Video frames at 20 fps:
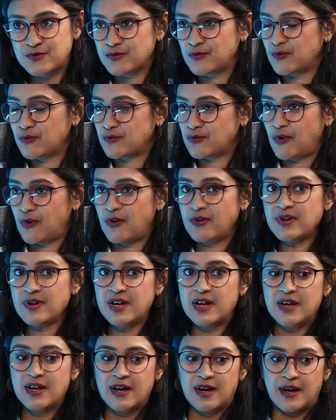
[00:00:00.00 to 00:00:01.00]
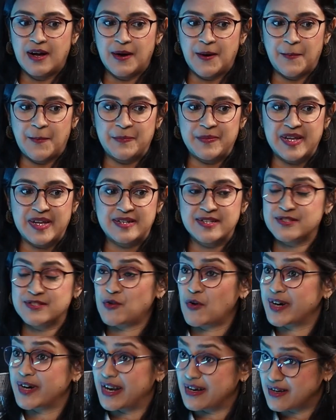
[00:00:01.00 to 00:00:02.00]
could go wrong. It is
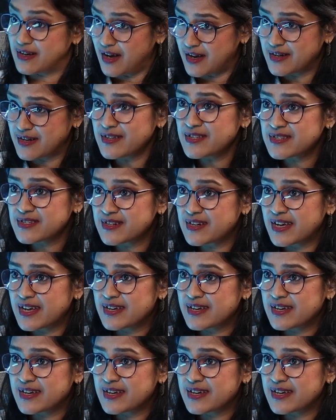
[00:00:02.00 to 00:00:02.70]
not encouraged,